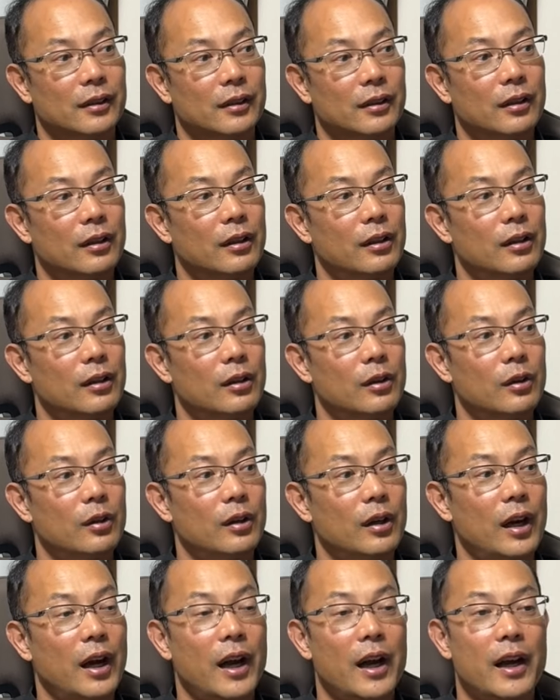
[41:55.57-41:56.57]

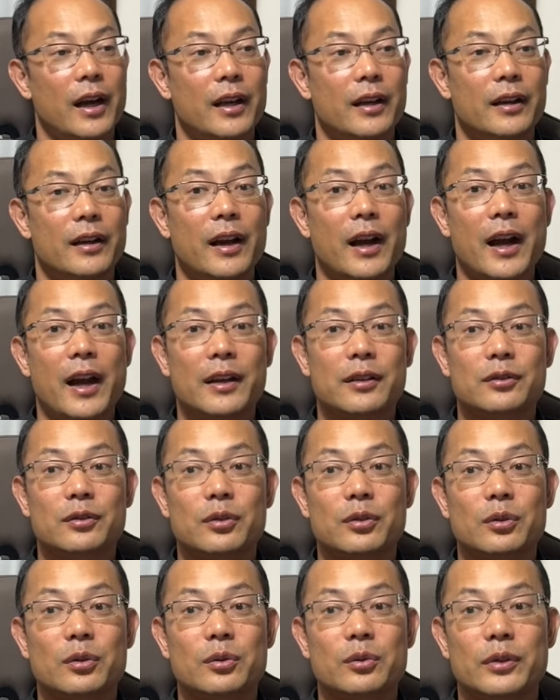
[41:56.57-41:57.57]
Oh, I like
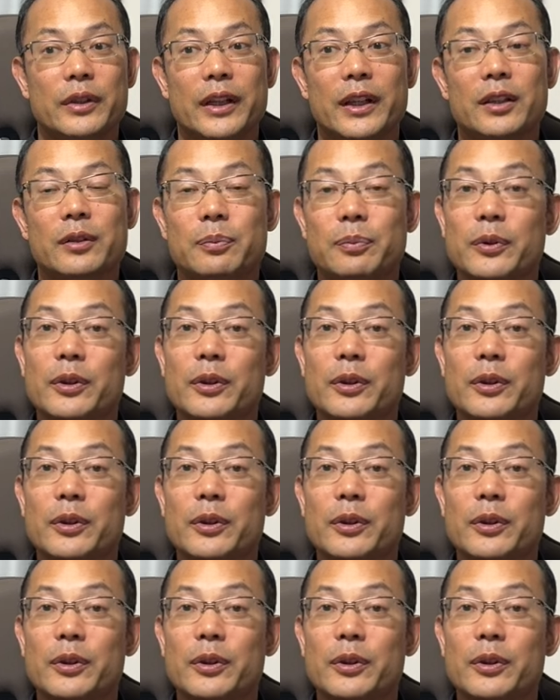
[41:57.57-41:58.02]
to read